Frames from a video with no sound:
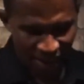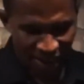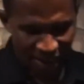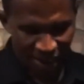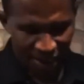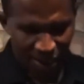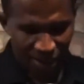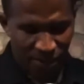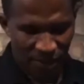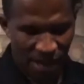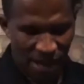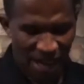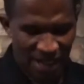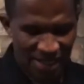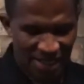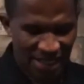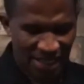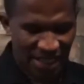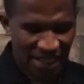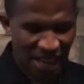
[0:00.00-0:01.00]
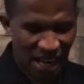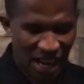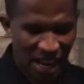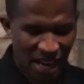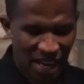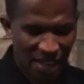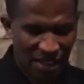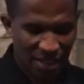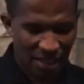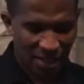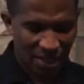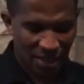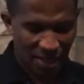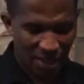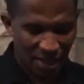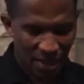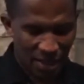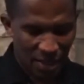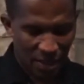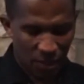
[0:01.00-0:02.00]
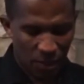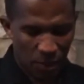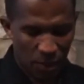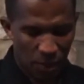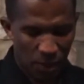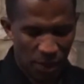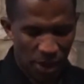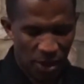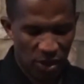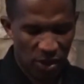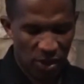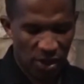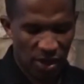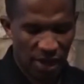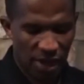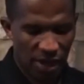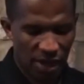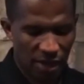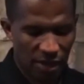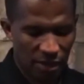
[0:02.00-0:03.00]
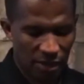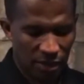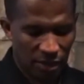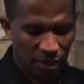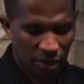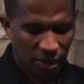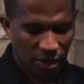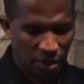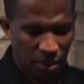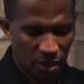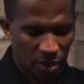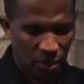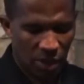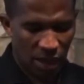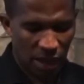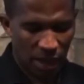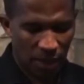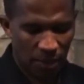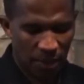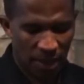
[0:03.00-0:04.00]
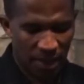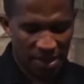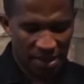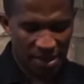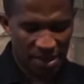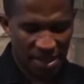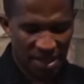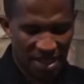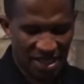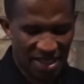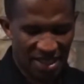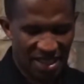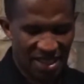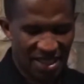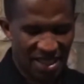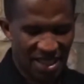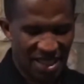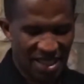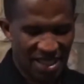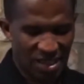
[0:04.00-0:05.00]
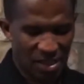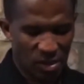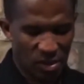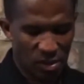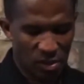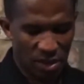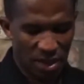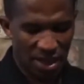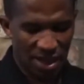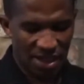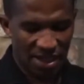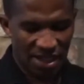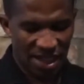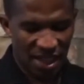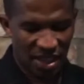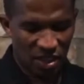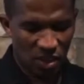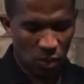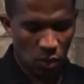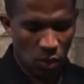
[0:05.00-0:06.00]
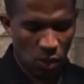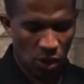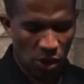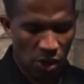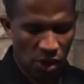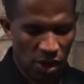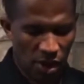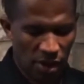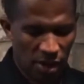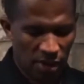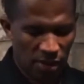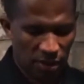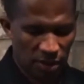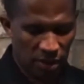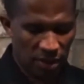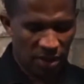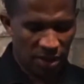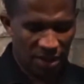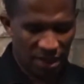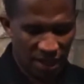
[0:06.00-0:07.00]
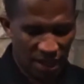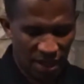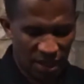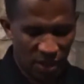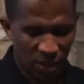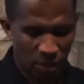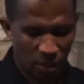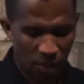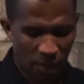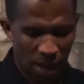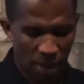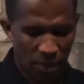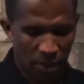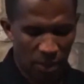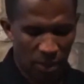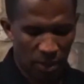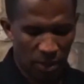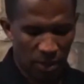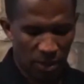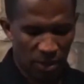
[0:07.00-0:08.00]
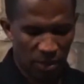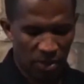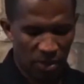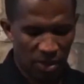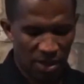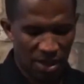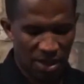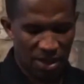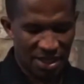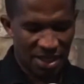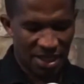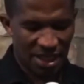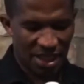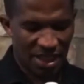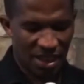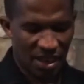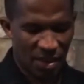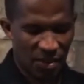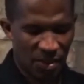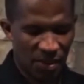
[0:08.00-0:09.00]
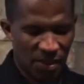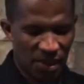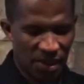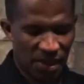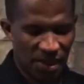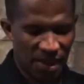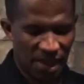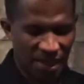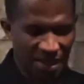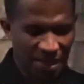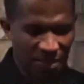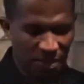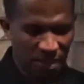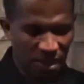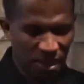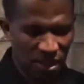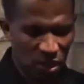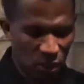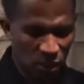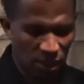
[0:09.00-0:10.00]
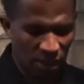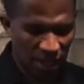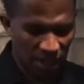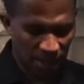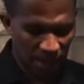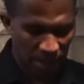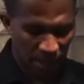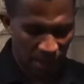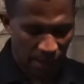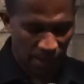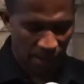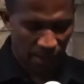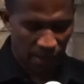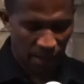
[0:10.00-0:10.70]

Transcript: and blessing God, we pray today to help us and assist us to understand your word, to understand your Bible, to understand everything that's being taught in there.